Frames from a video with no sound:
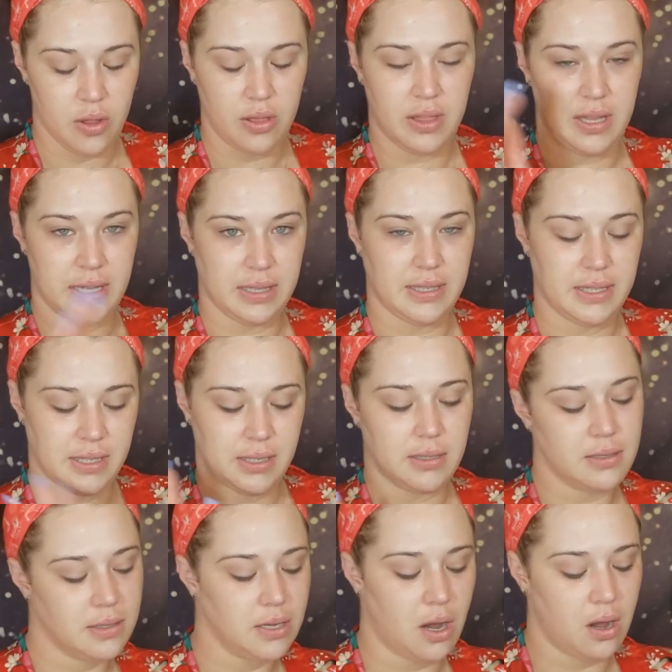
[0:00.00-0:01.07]
let's
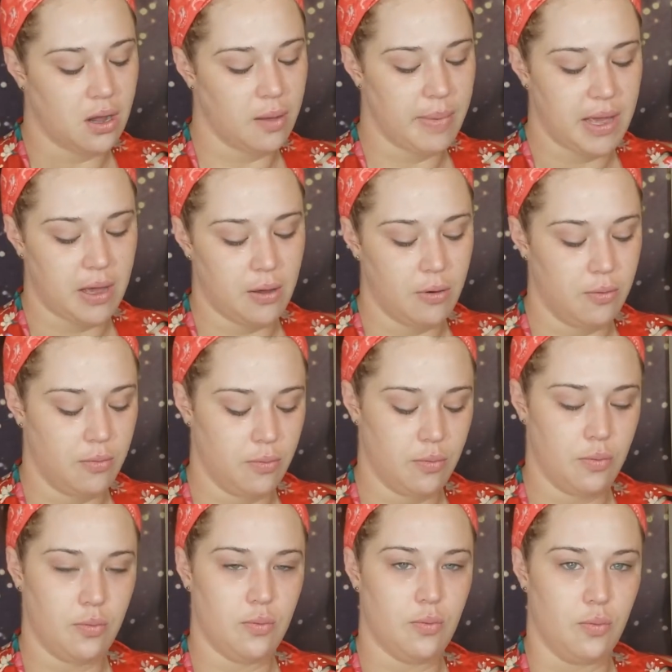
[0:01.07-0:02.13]
talk about
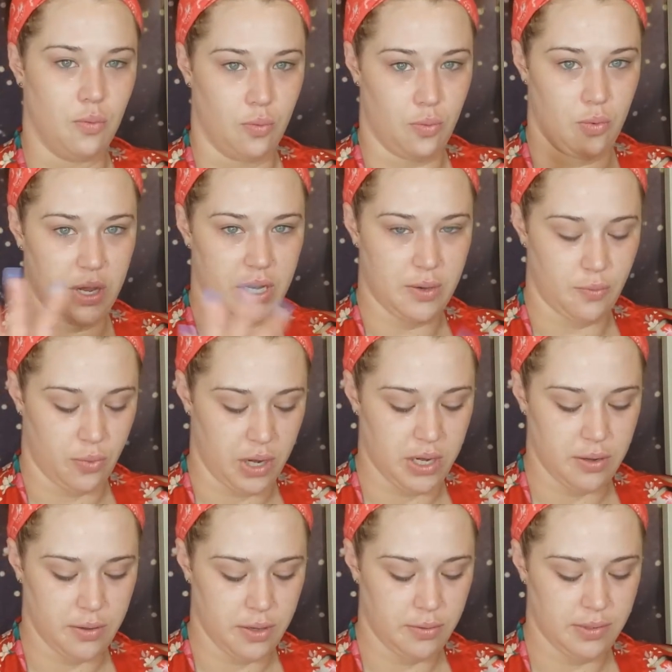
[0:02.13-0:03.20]
what, when
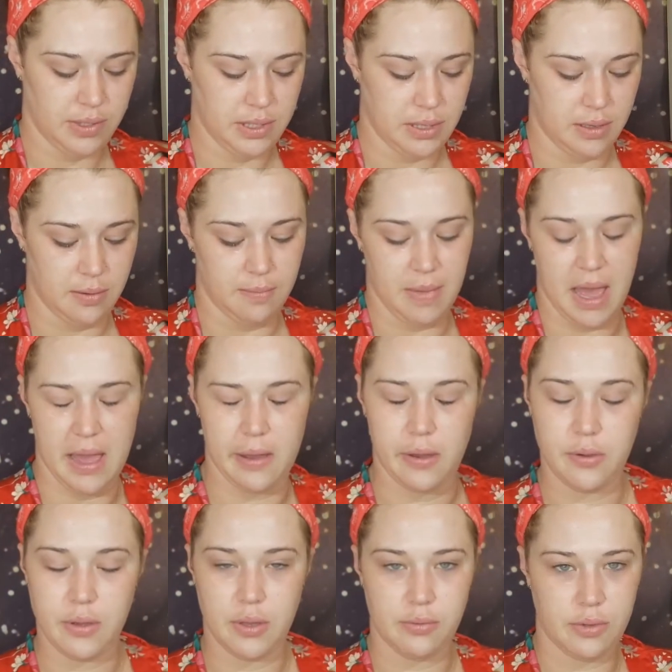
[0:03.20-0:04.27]
you use them,
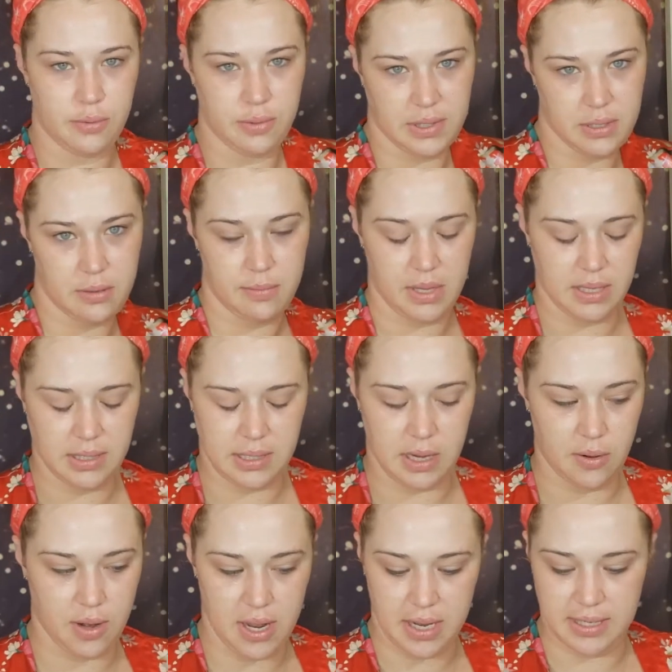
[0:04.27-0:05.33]
how you use them, et
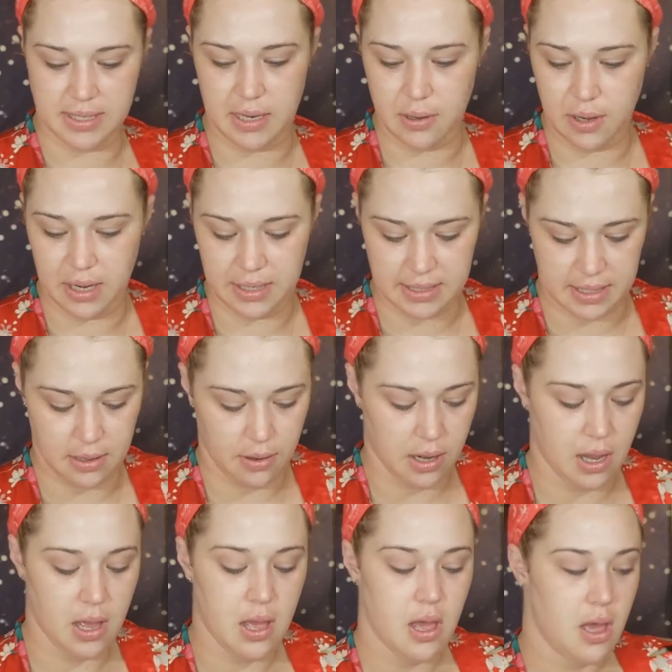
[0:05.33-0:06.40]
cetera, et cetera, et cetera.
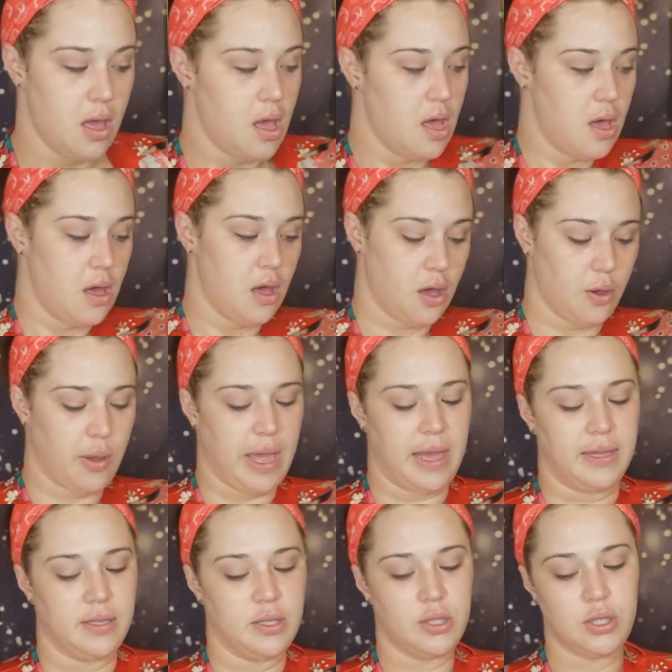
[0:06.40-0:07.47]

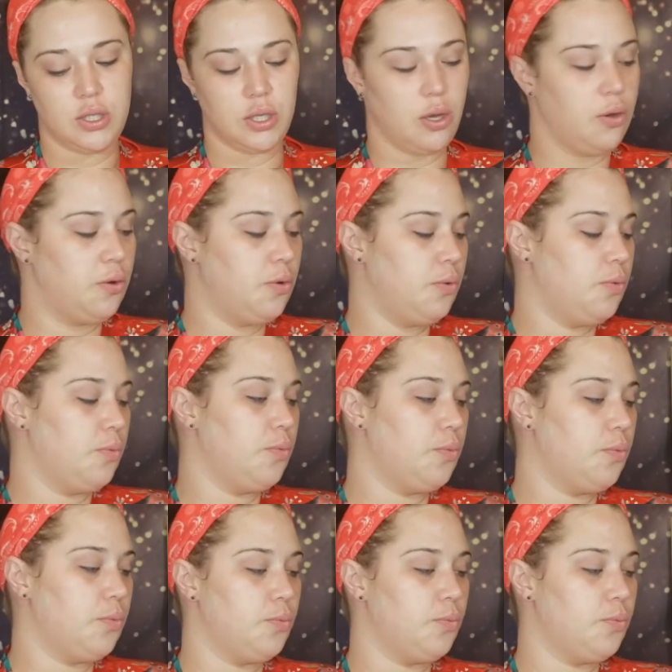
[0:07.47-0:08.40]
Okay, so